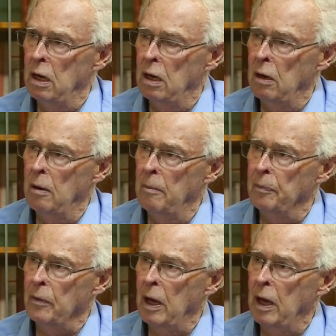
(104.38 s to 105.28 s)

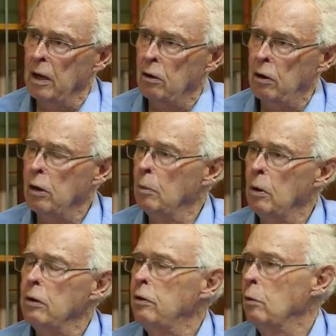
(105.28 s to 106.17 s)
and
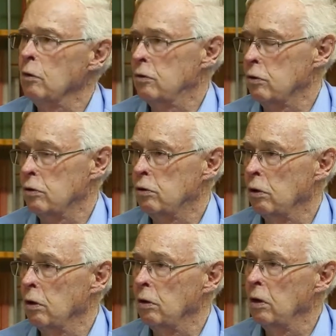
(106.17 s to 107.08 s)
credibility was
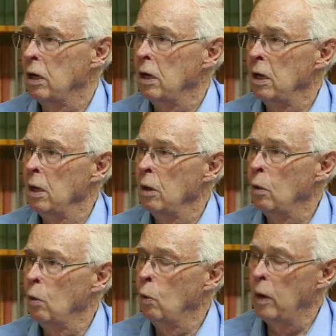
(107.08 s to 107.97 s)
destroyed
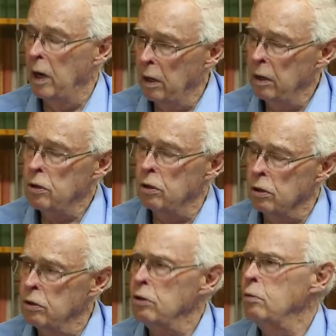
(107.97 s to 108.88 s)
where the
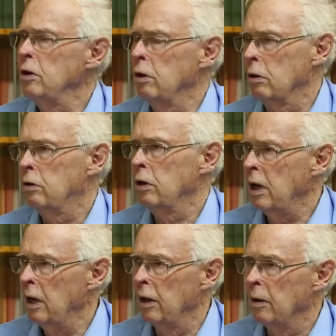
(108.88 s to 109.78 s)
churches were not
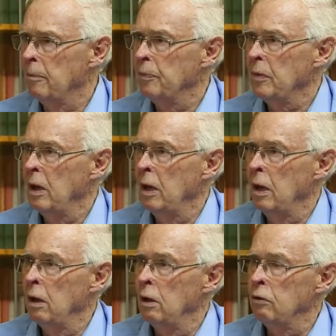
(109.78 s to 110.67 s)
together. Mm-hmm.
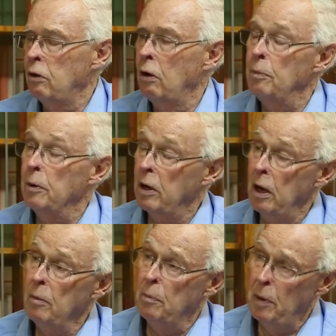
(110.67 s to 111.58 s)
So it
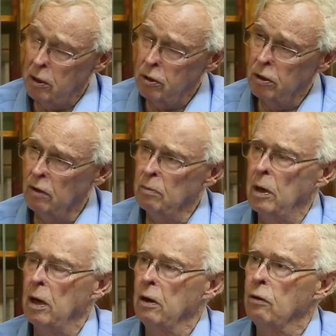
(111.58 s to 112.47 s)
became a passion of
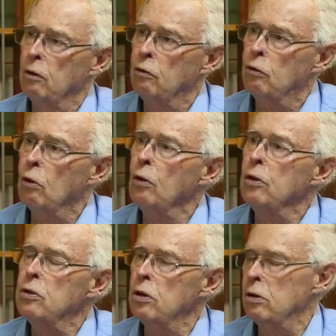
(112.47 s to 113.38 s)
mine to draw
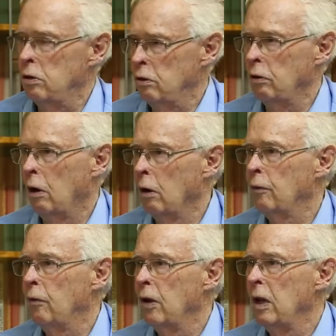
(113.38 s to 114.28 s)
the churches
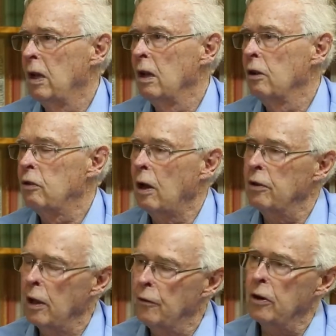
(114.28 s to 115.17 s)
of
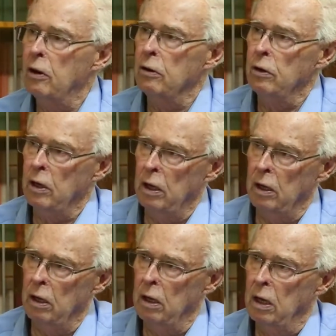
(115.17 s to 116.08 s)
South Africa
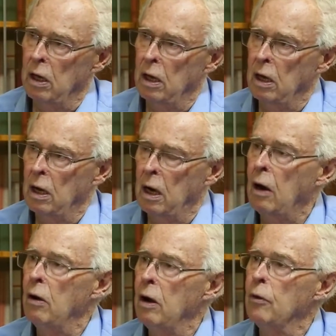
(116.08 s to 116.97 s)
together
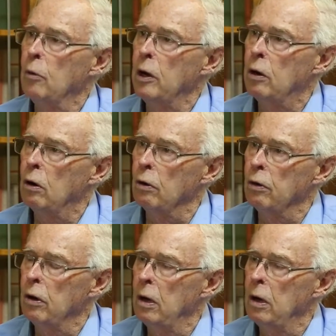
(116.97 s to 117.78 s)
however we could.